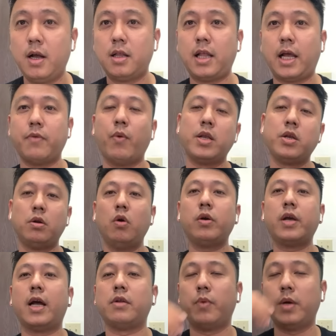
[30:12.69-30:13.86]
Like when you look
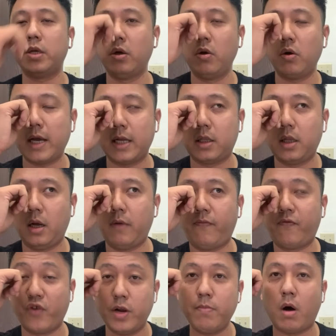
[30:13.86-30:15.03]
at the
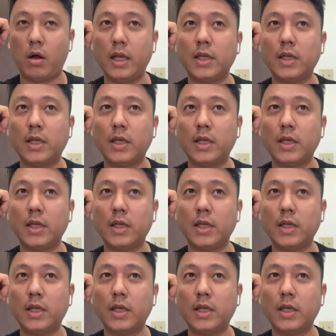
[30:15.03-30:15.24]
Fremont,